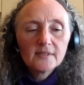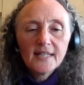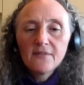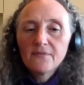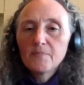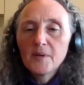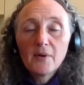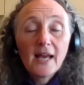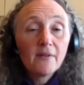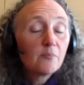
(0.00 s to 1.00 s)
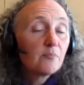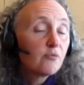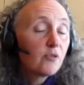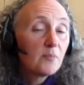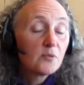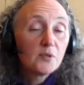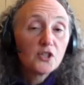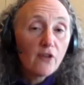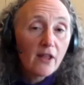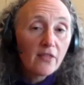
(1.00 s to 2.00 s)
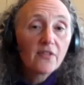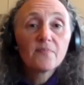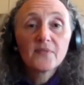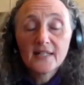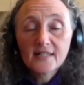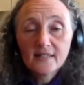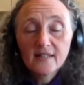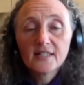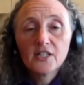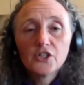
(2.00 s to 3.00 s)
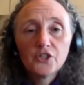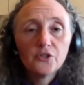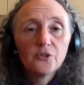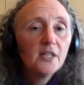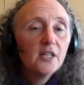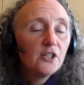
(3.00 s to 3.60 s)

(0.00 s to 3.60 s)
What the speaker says: If people are having problems with strength, that's another issue.